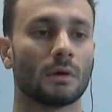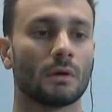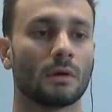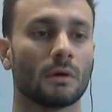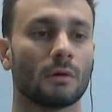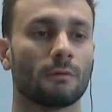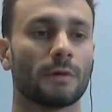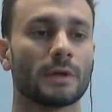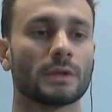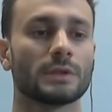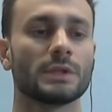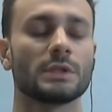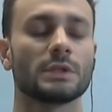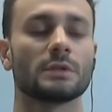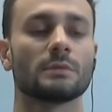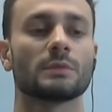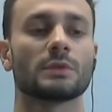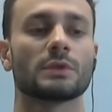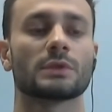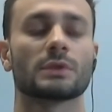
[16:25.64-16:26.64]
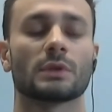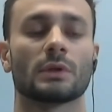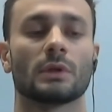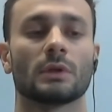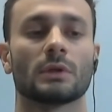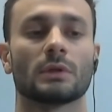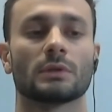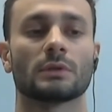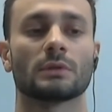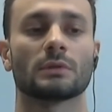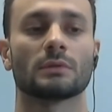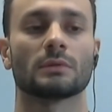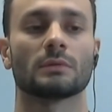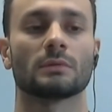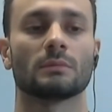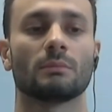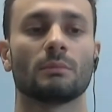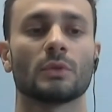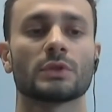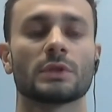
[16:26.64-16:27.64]
file systems
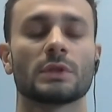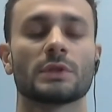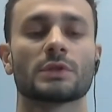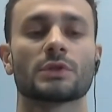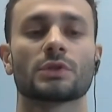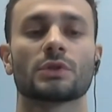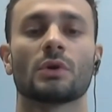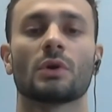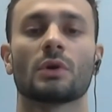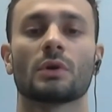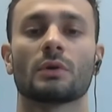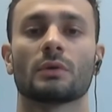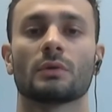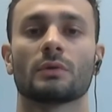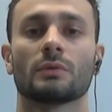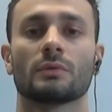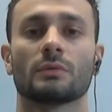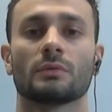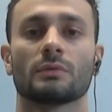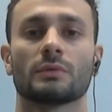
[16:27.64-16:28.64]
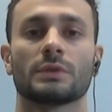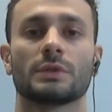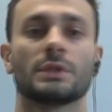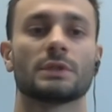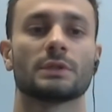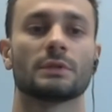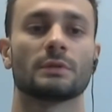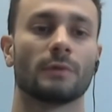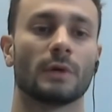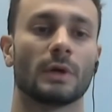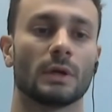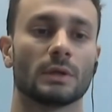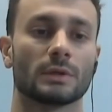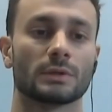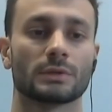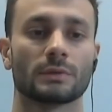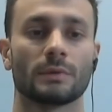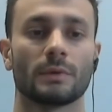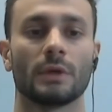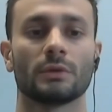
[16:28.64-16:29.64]
mostly store system
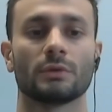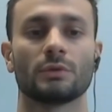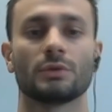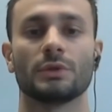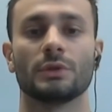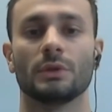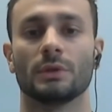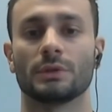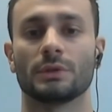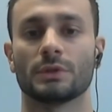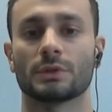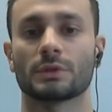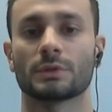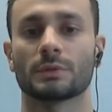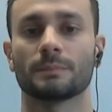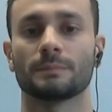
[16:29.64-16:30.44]
files and utilities.